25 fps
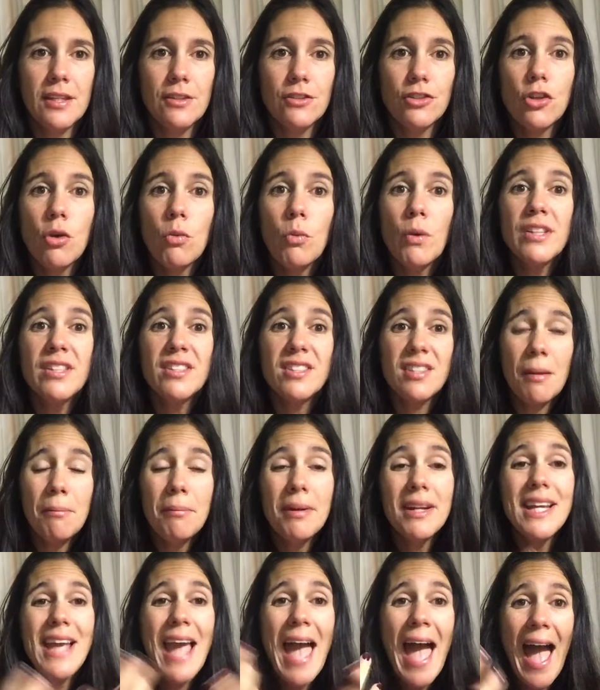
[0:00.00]
So when
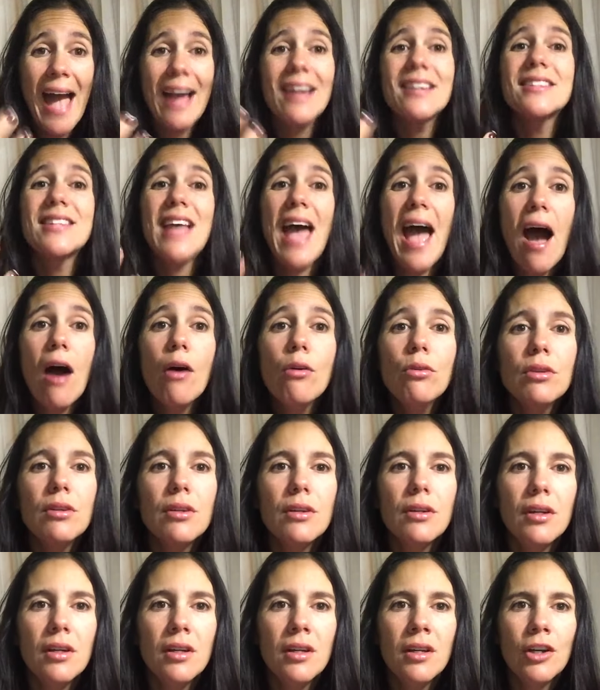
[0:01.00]
somebody acts out,
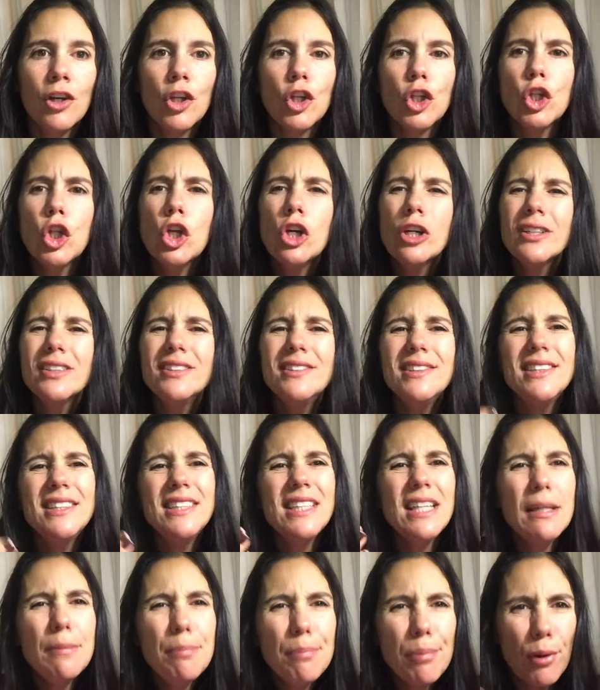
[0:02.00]
look
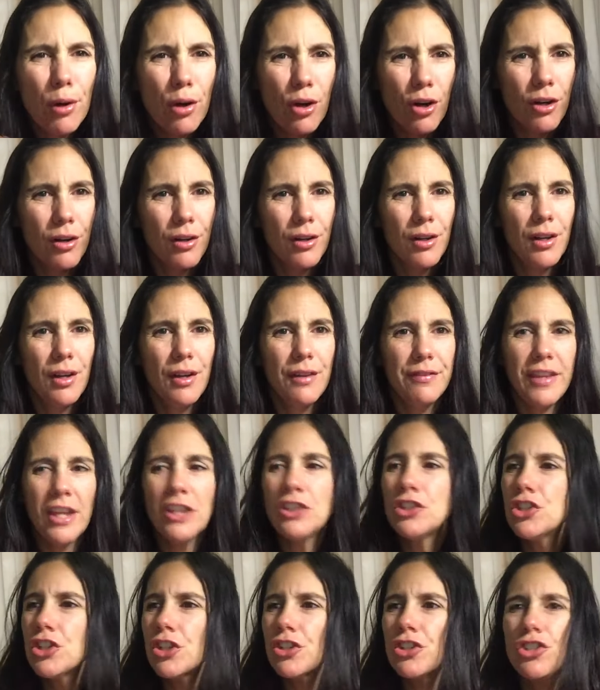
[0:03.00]
deeper
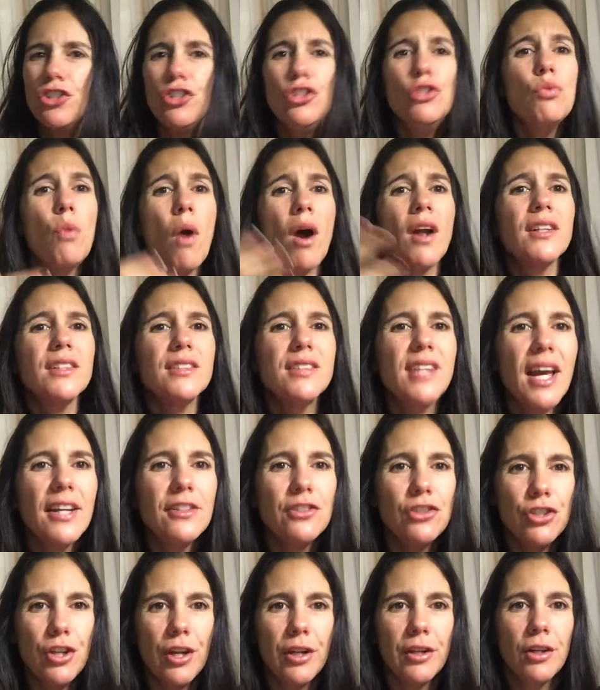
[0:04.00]
than just you want
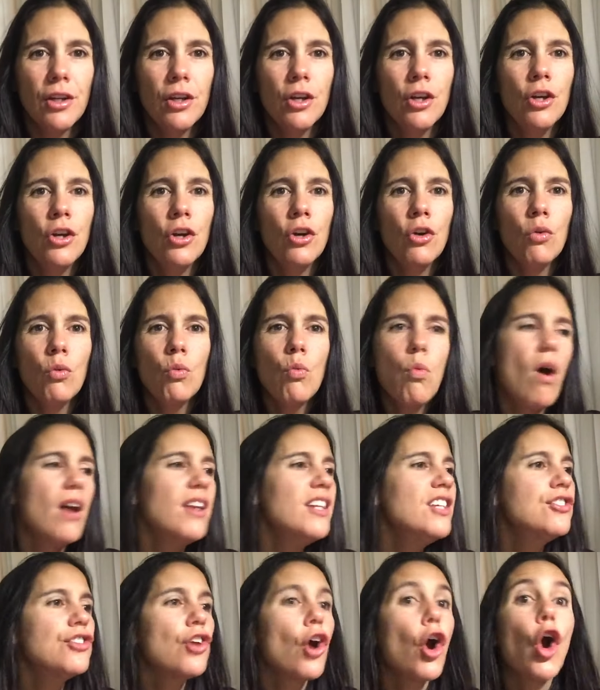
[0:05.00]
attention.
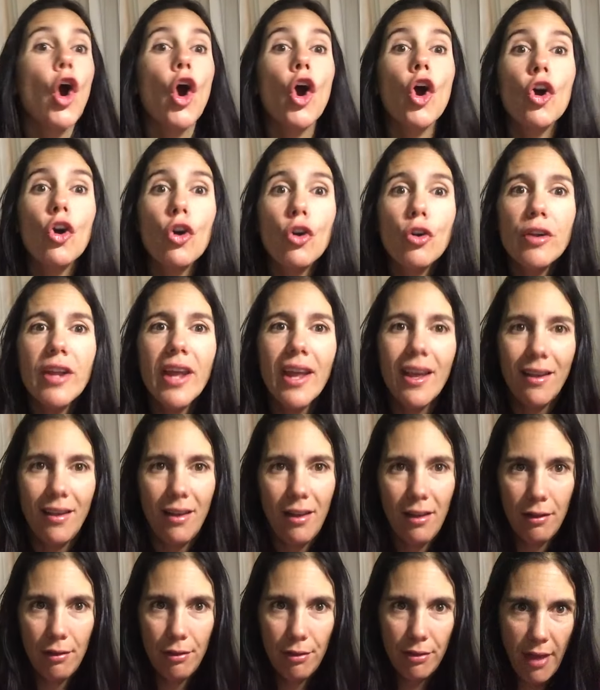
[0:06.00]
What is
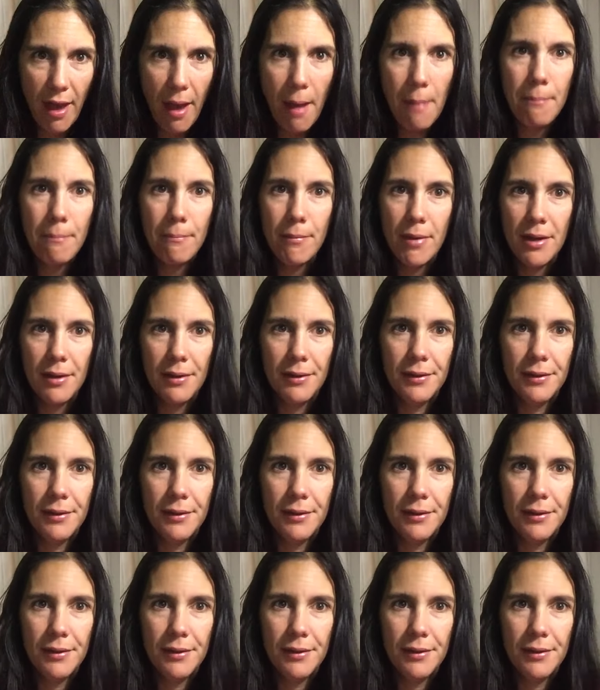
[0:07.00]
hurting them?